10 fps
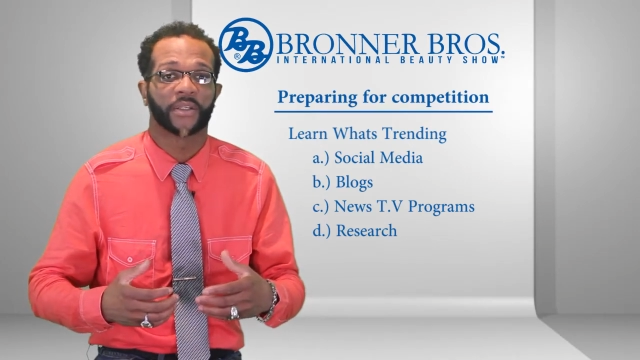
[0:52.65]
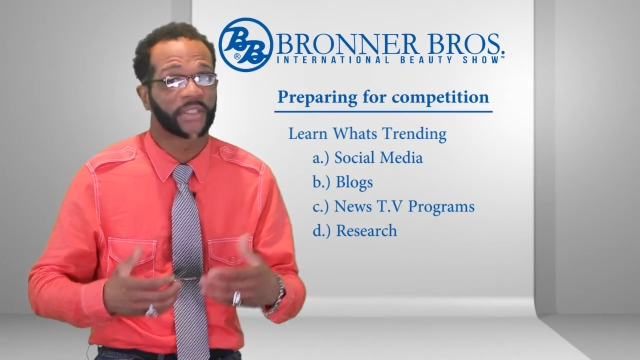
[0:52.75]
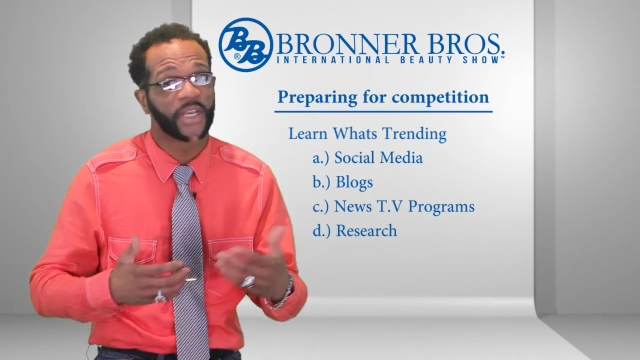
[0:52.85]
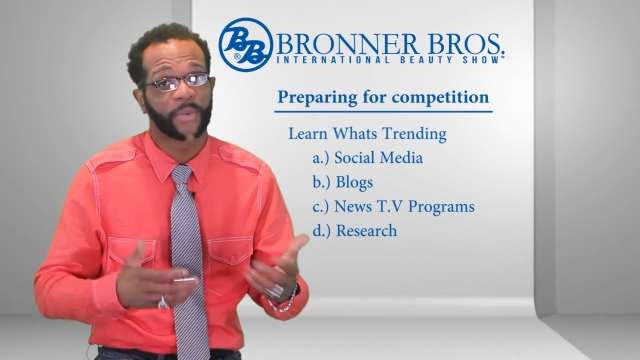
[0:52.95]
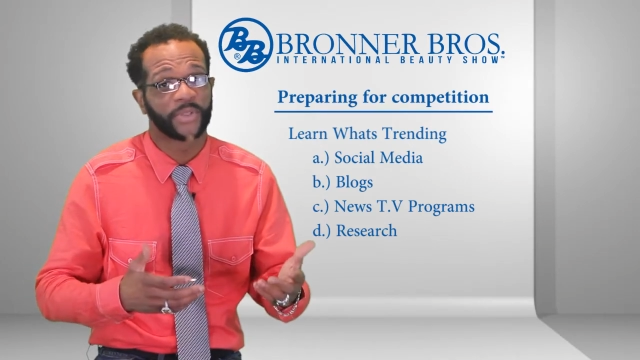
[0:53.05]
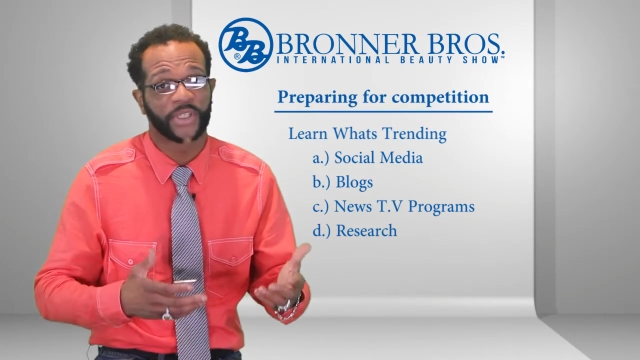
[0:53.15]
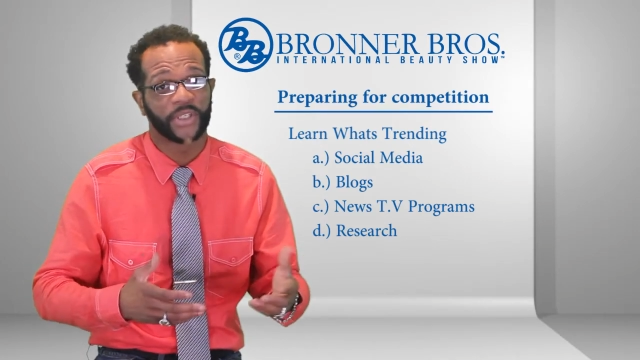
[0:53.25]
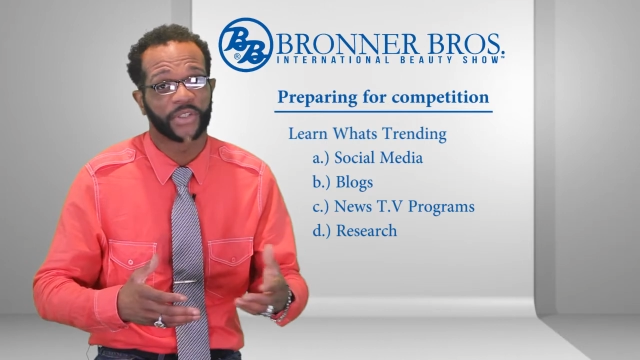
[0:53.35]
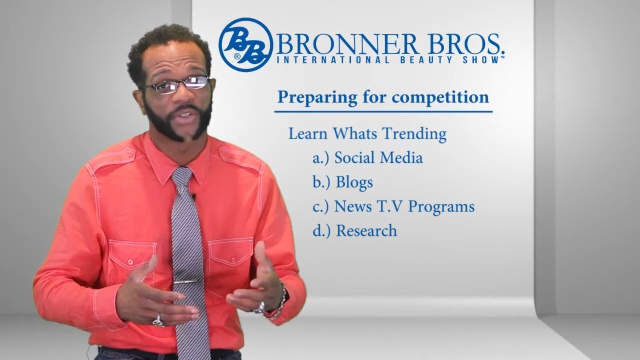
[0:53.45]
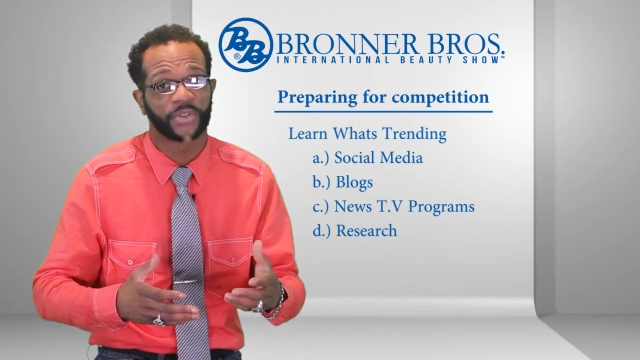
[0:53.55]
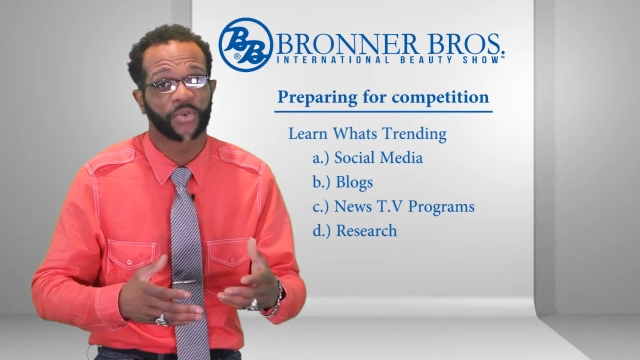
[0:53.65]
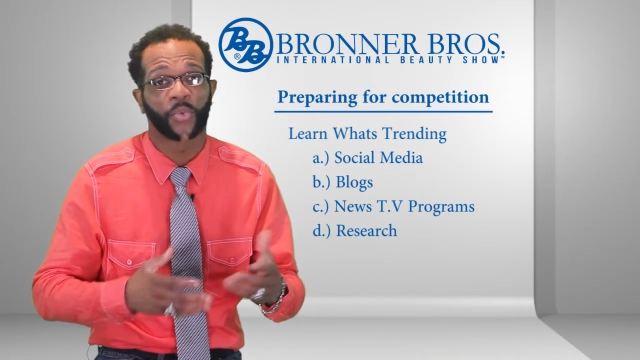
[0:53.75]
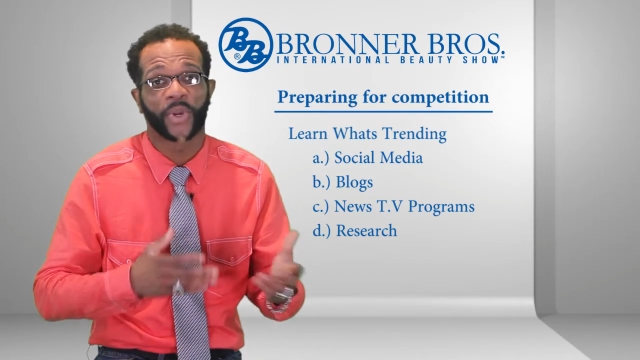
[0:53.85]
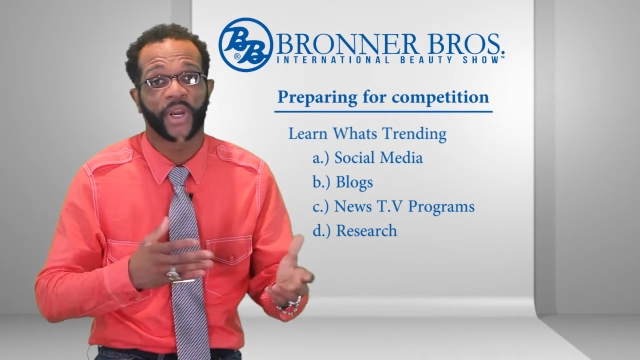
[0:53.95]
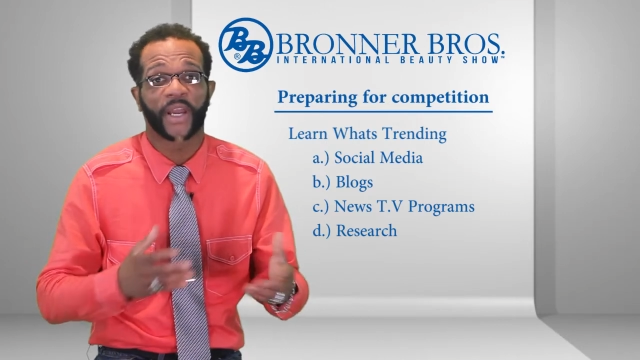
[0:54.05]
celebrities to
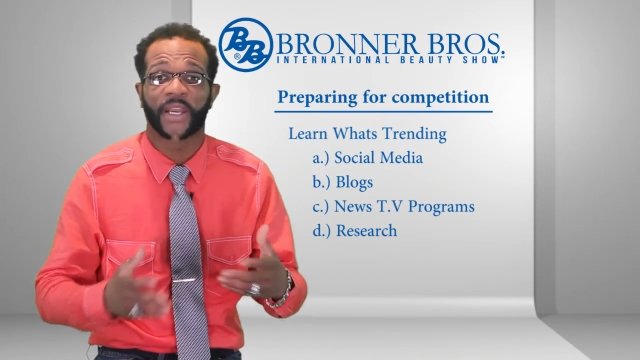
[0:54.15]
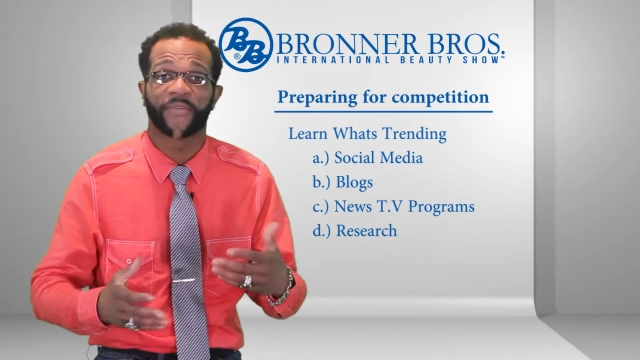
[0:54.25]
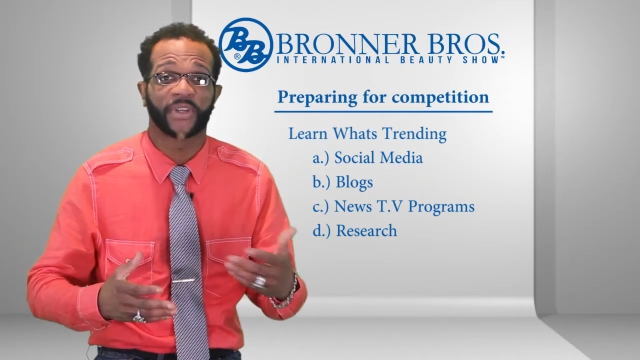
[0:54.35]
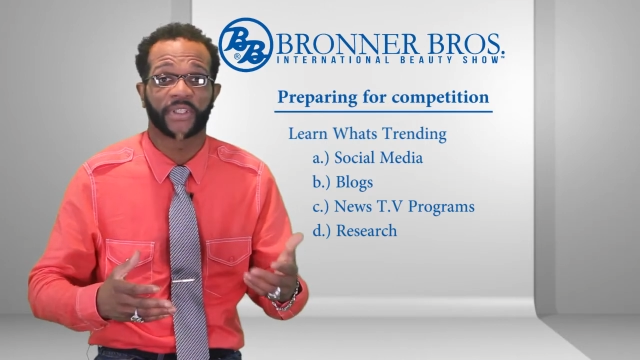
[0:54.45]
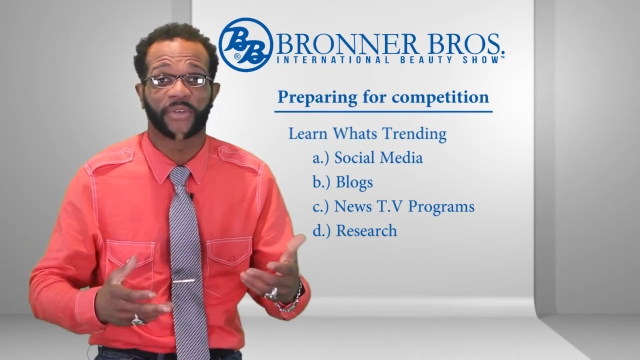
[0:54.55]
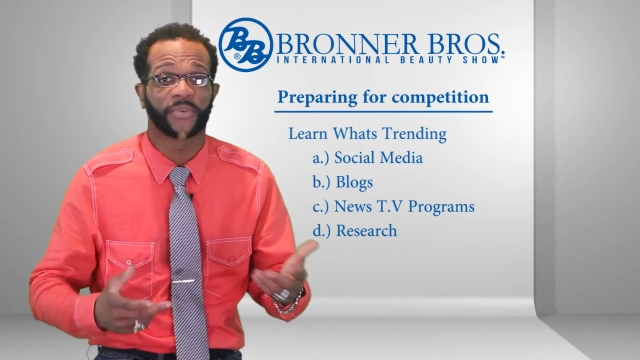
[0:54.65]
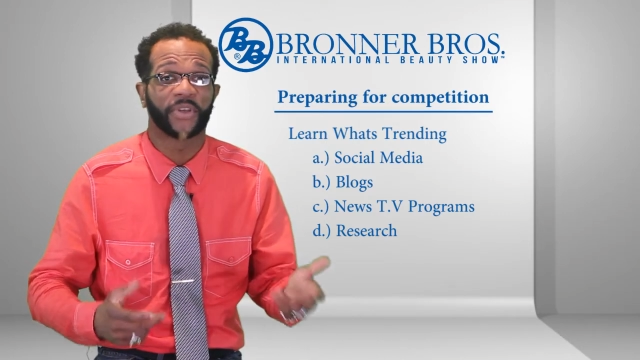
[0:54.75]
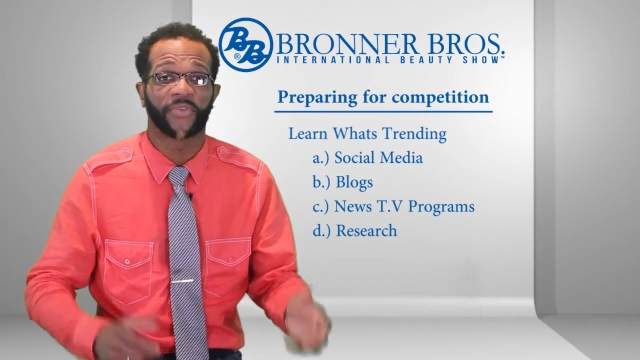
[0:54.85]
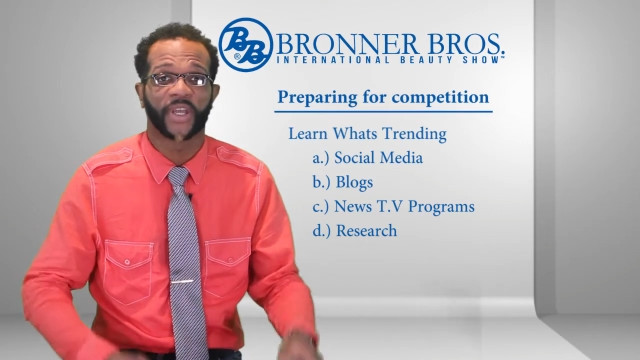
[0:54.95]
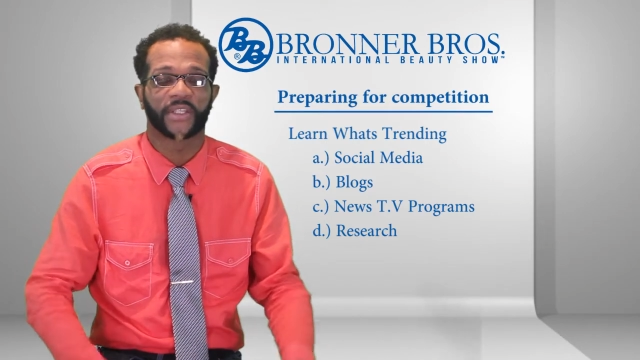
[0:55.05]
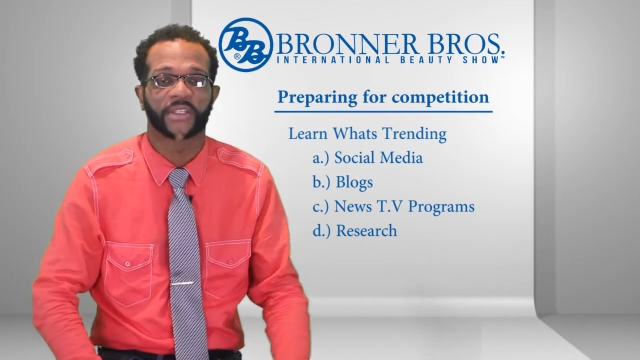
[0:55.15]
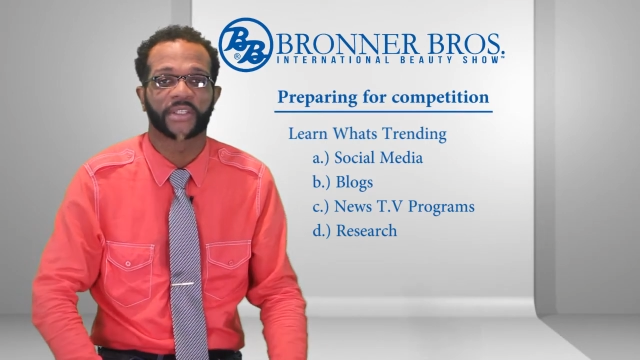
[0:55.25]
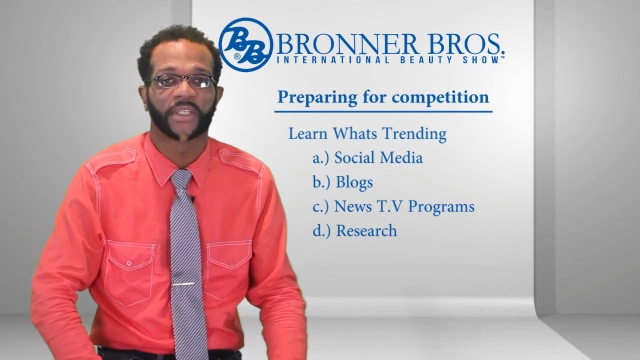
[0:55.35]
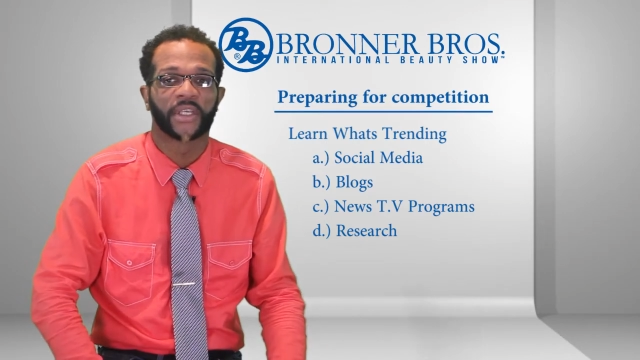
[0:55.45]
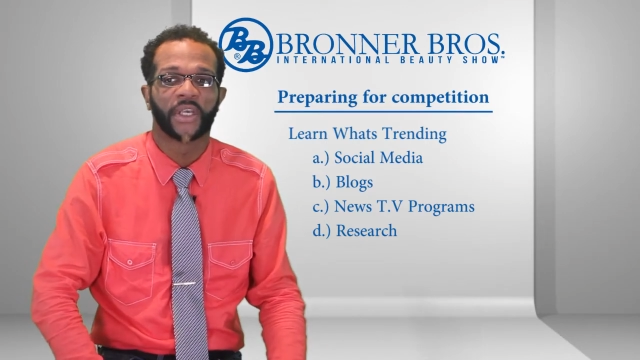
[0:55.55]
wear at different
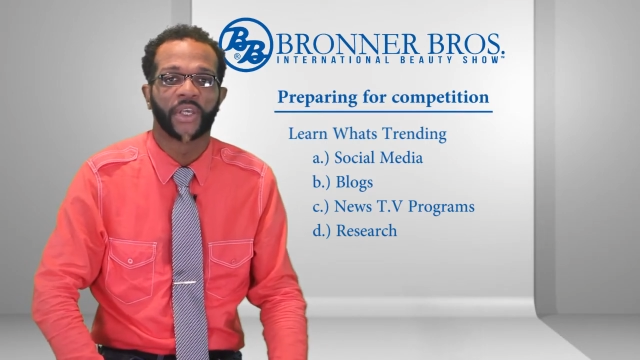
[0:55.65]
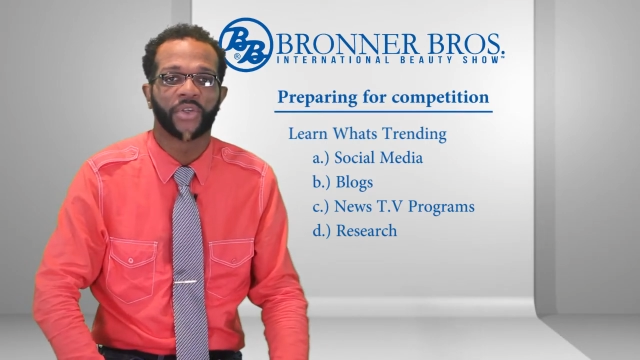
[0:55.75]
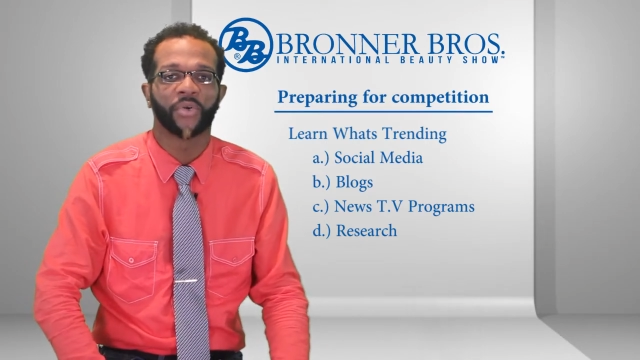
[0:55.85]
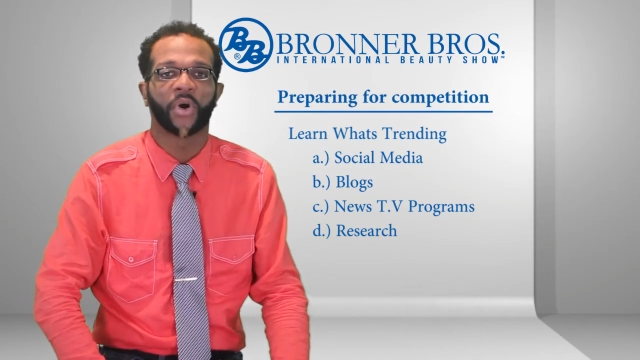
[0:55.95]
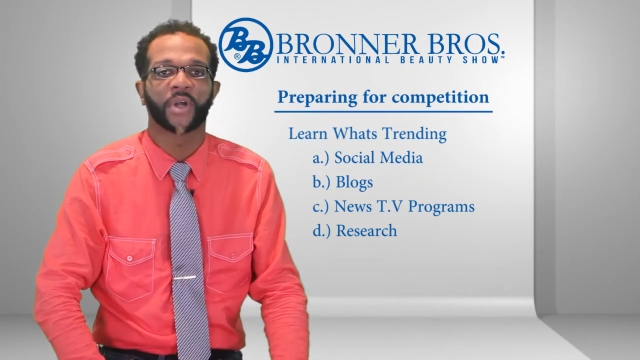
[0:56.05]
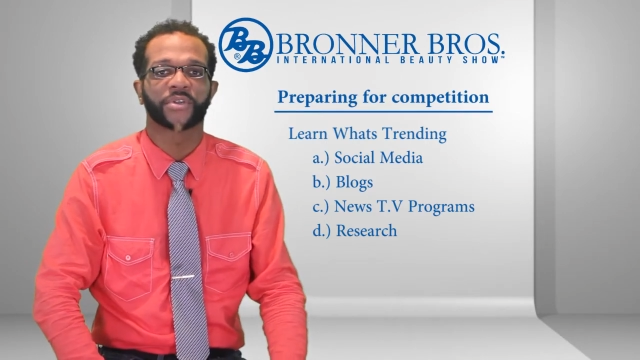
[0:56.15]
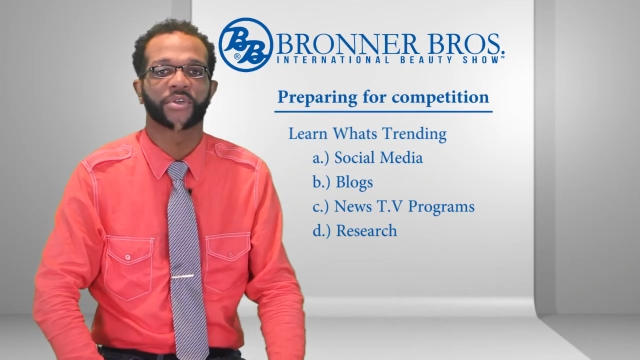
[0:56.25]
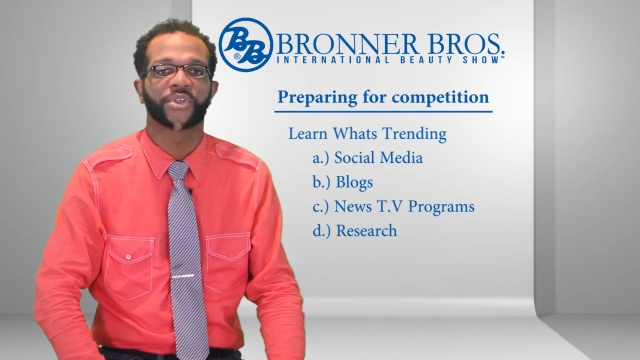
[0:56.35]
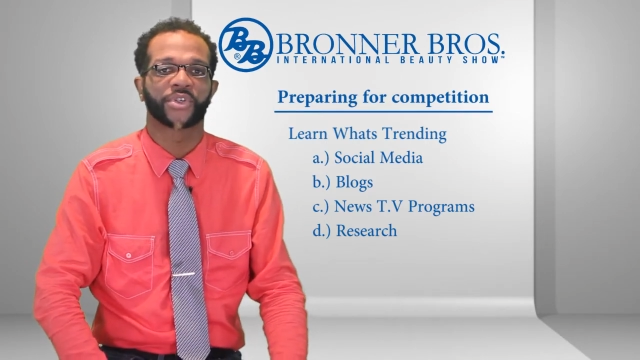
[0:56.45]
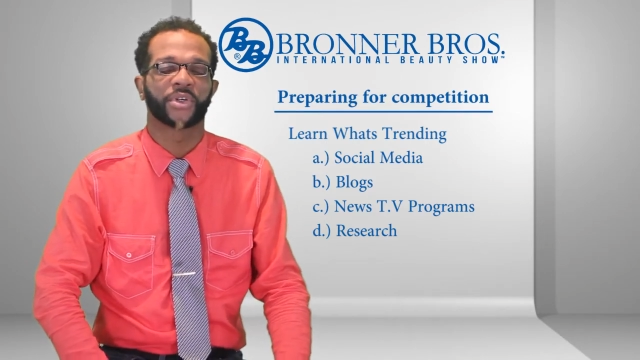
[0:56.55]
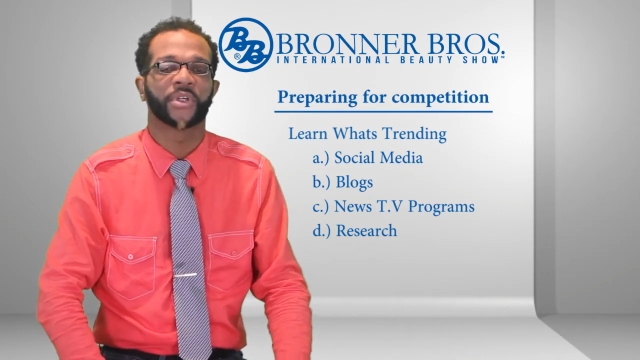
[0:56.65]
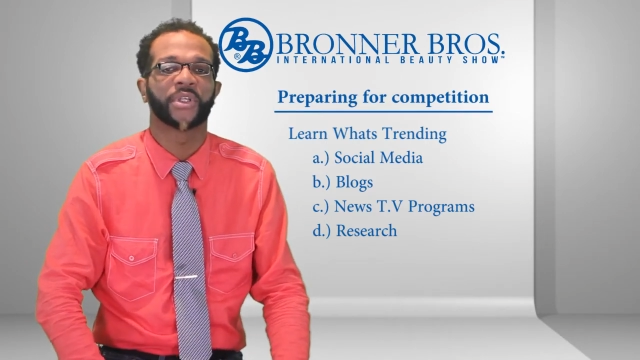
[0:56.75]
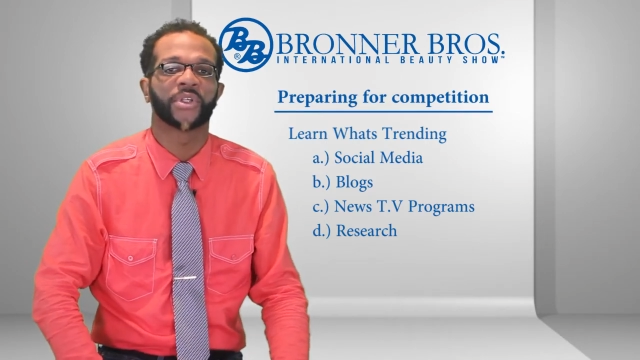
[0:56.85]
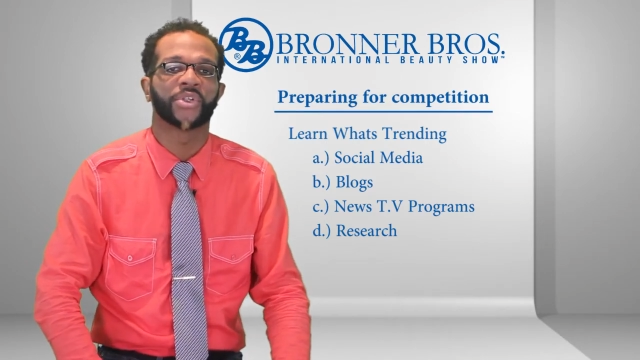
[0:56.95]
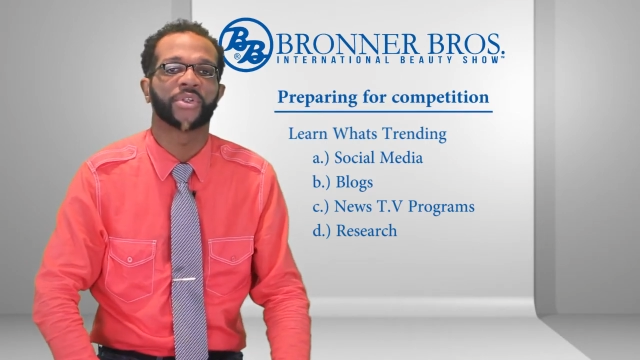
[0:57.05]
events. You also
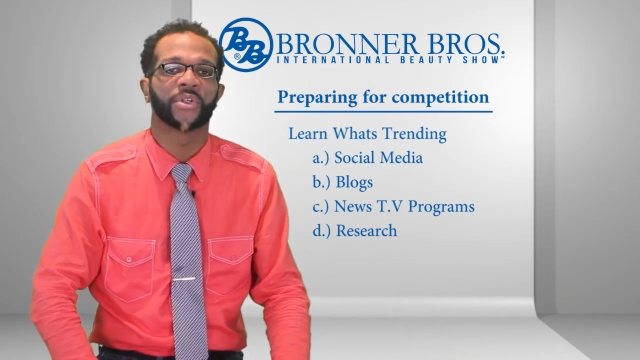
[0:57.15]
should